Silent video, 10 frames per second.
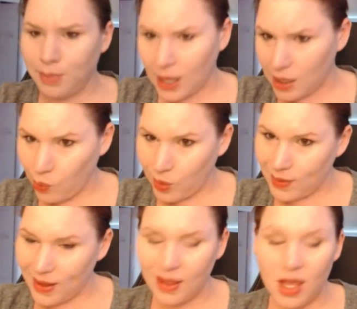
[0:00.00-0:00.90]
white
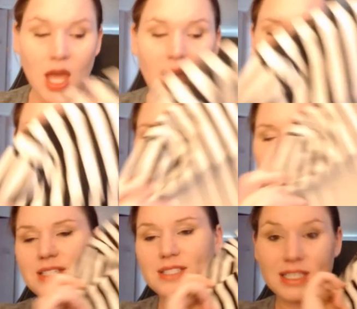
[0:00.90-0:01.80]
palette. Of course
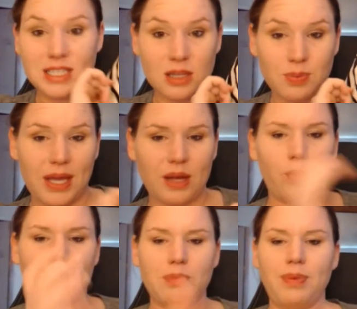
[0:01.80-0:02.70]
I decided to get the black and
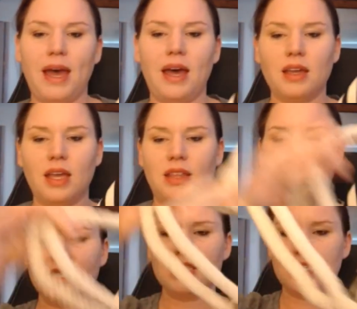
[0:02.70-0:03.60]
white bag, and this is a